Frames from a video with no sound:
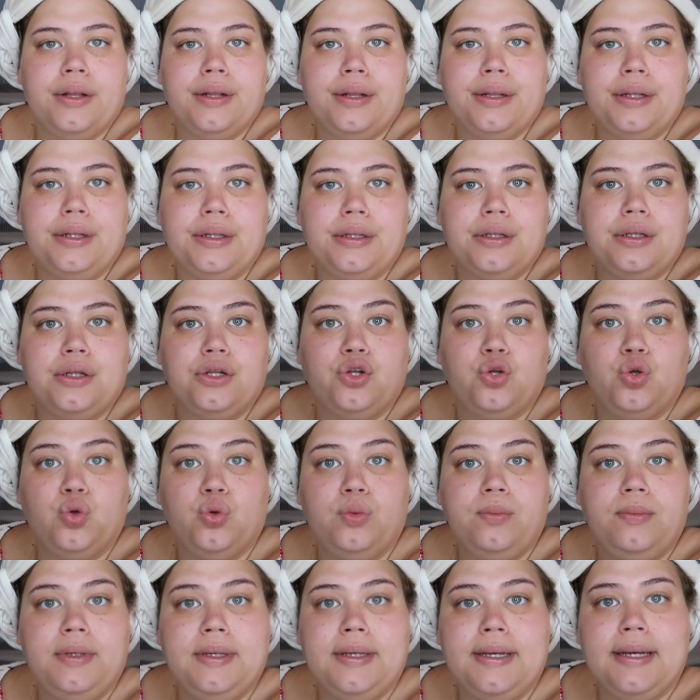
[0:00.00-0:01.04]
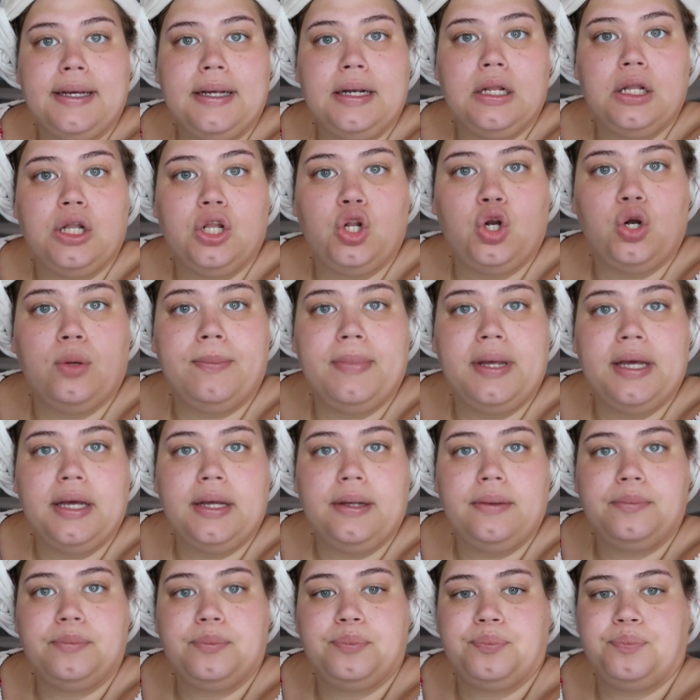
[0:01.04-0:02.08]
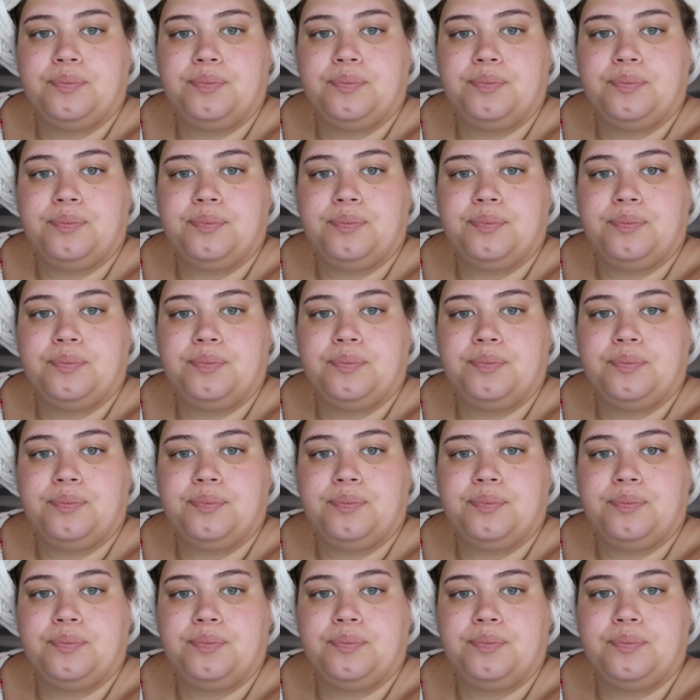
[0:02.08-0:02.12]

Let's zoom in a little bit.